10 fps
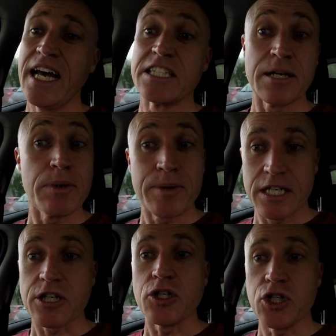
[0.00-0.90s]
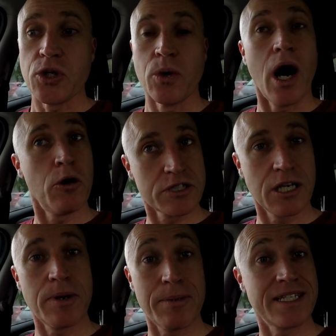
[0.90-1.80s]
simply because I knew I was
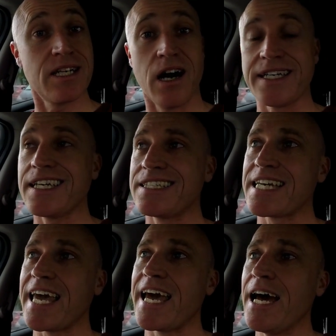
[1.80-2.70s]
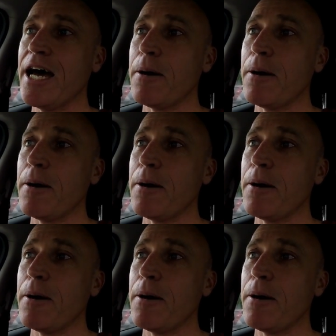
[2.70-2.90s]
going to be a bit tight getting here.